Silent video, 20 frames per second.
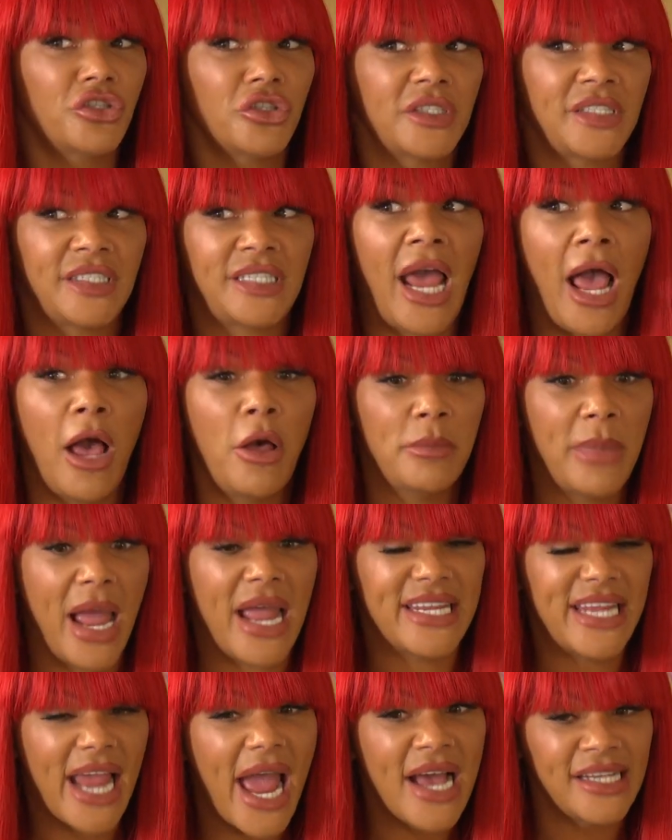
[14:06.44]
Just tell me
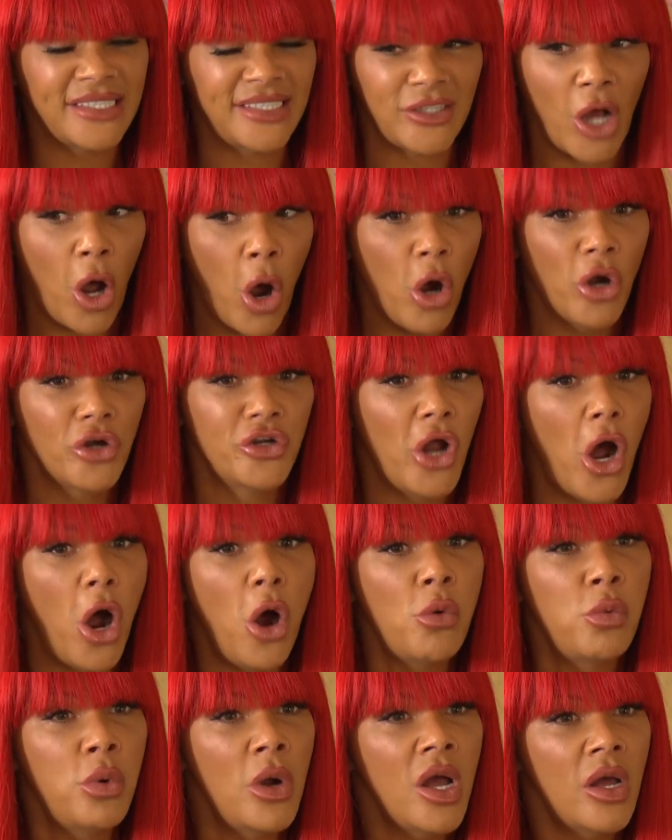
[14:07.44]
yes or
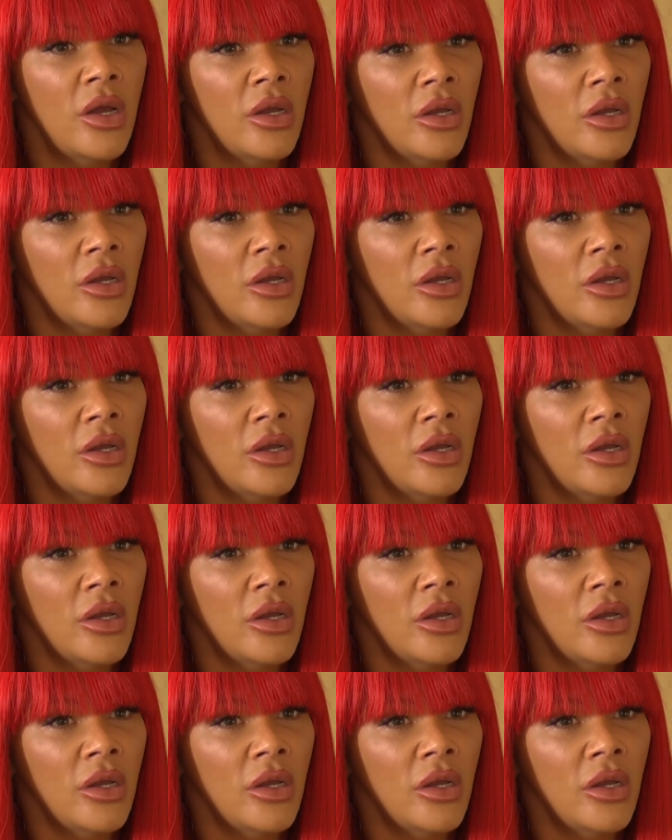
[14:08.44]
no.